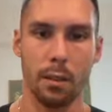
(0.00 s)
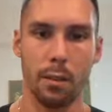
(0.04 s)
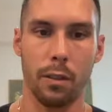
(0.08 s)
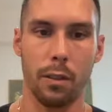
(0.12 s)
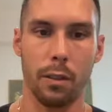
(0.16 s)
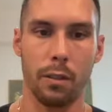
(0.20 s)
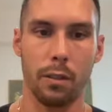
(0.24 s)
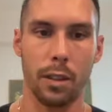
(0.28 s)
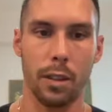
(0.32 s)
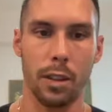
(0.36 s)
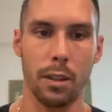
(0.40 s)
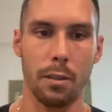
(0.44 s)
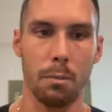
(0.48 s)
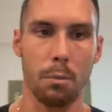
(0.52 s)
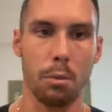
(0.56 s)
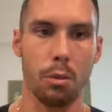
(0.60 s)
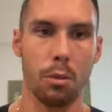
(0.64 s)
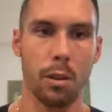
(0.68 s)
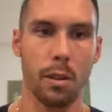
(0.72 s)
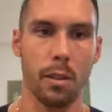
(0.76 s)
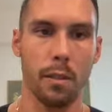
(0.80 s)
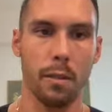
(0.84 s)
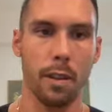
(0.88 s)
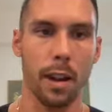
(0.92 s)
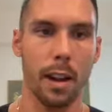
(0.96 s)

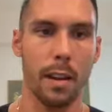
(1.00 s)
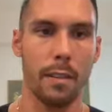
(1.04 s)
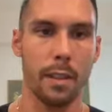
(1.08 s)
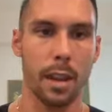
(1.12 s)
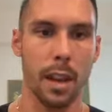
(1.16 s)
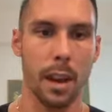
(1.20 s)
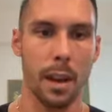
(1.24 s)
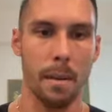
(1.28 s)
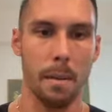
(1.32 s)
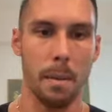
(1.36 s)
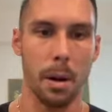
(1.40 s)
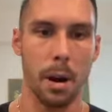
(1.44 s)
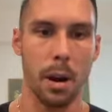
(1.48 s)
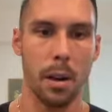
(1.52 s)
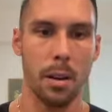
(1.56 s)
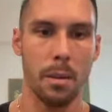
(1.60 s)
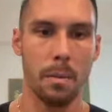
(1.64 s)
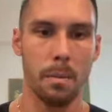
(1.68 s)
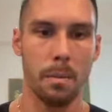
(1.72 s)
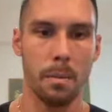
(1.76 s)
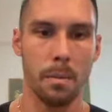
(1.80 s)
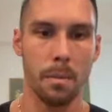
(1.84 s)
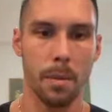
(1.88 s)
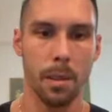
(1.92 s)
15.5K bottom.